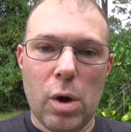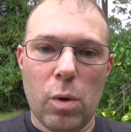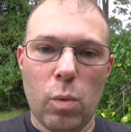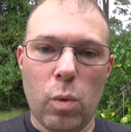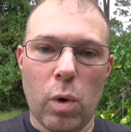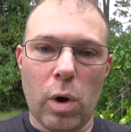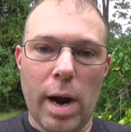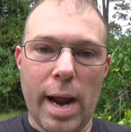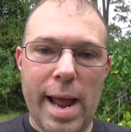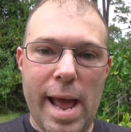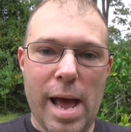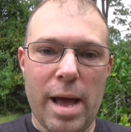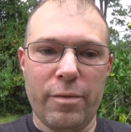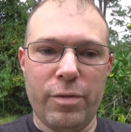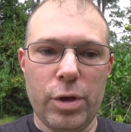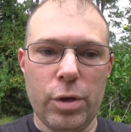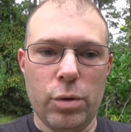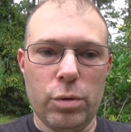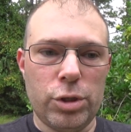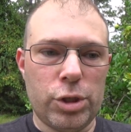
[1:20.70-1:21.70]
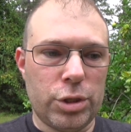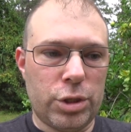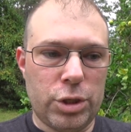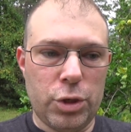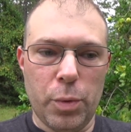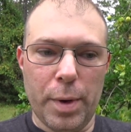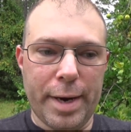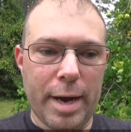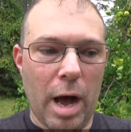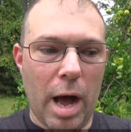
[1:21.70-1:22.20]
where I have you just
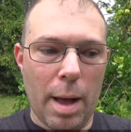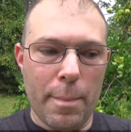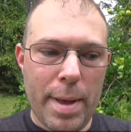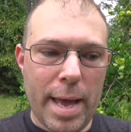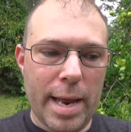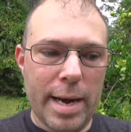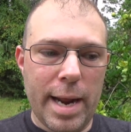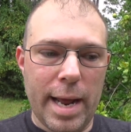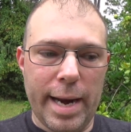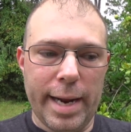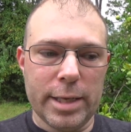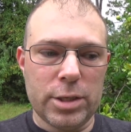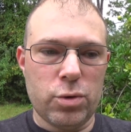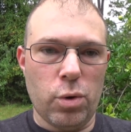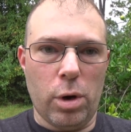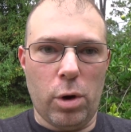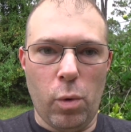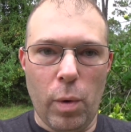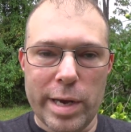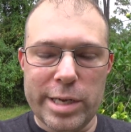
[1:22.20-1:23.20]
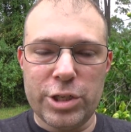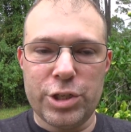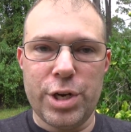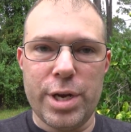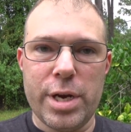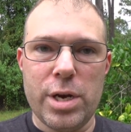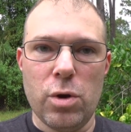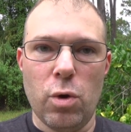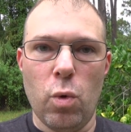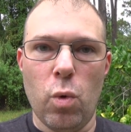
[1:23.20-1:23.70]
do a comment and answer a
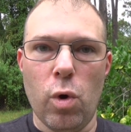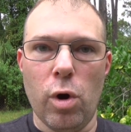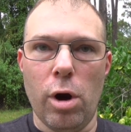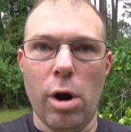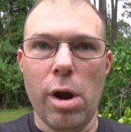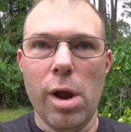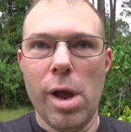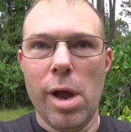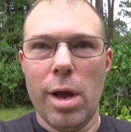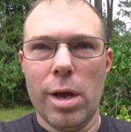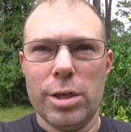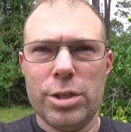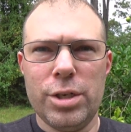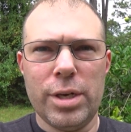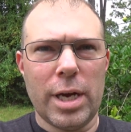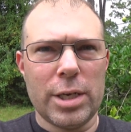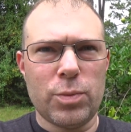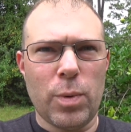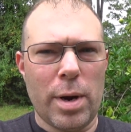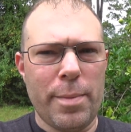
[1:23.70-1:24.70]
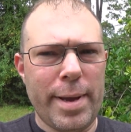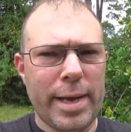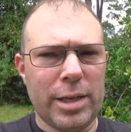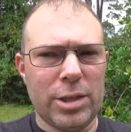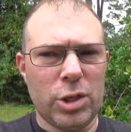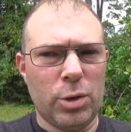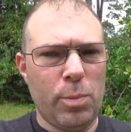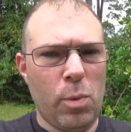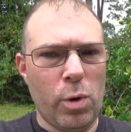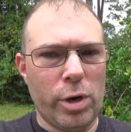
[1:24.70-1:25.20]
question, or do you guys want to make it
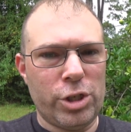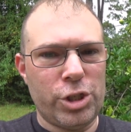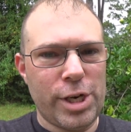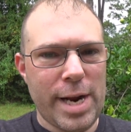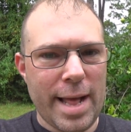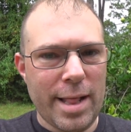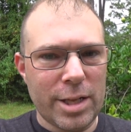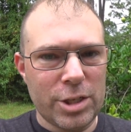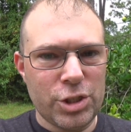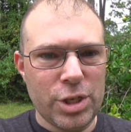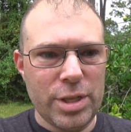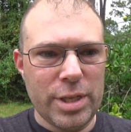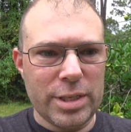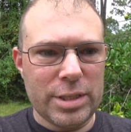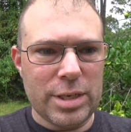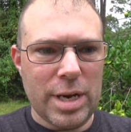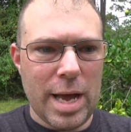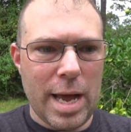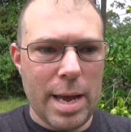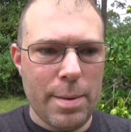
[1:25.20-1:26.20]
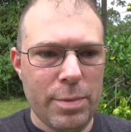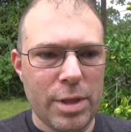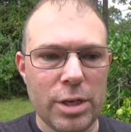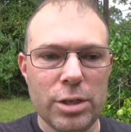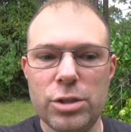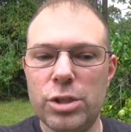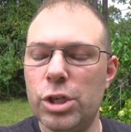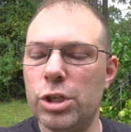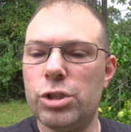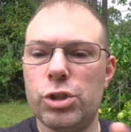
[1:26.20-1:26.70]
a little more challenging this time?
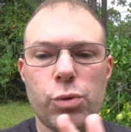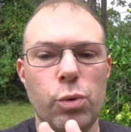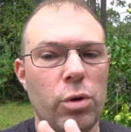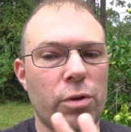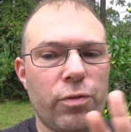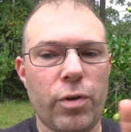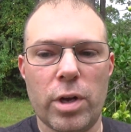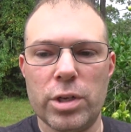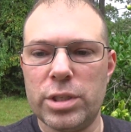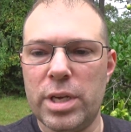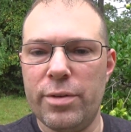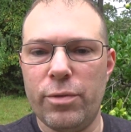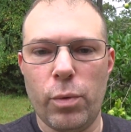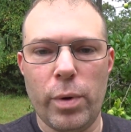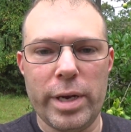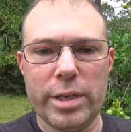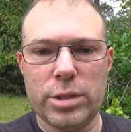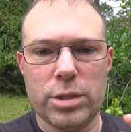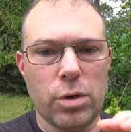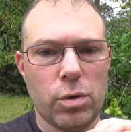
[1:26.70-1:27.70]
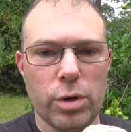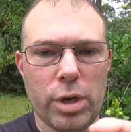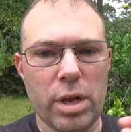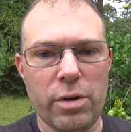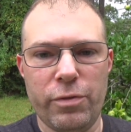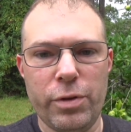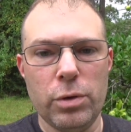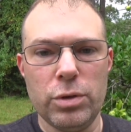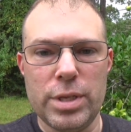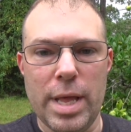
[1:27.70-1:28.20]
The, the true or false giveaways, don't
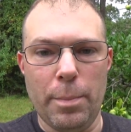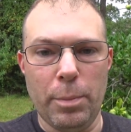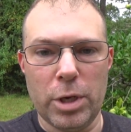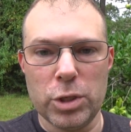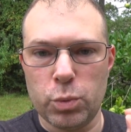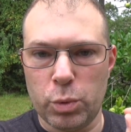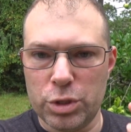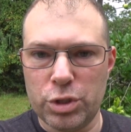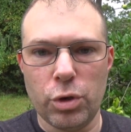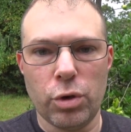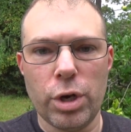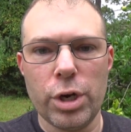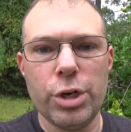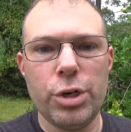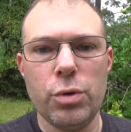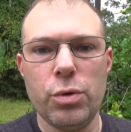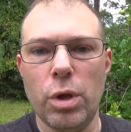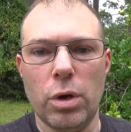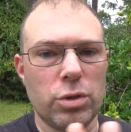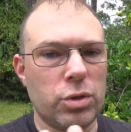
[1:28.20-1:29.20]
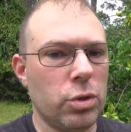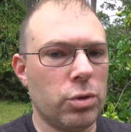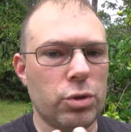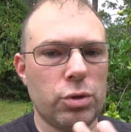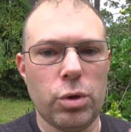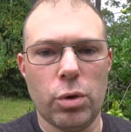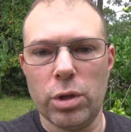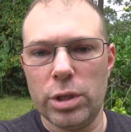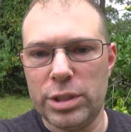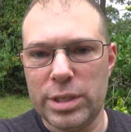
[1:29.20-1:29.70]
confuse them because we're still going to do those. Those are
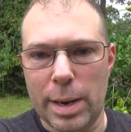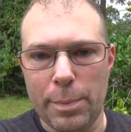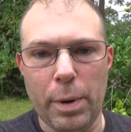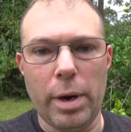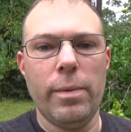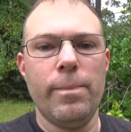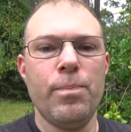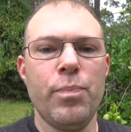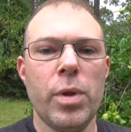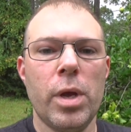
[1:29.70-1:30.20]
totally separate.